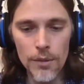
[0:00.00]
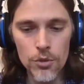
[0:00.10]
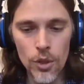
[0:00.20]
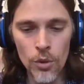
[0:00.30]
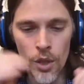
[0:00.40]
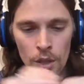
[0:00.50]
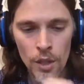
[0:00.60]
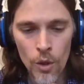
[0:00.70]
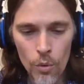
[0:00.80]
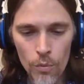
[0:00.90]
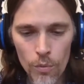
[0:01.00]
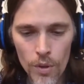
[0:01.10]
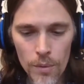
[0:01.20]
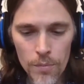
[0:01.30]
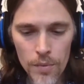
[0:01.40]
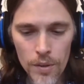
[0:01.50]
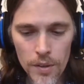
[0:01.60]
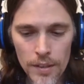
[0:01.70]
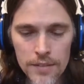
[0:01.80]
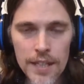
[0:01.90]
So uh,
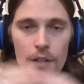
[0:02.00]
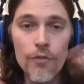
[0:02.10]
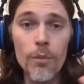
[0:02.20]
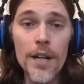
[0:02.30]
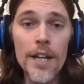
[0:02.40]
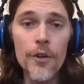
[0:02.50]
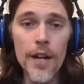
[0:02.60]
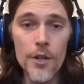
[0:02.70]
let's take it from an internet.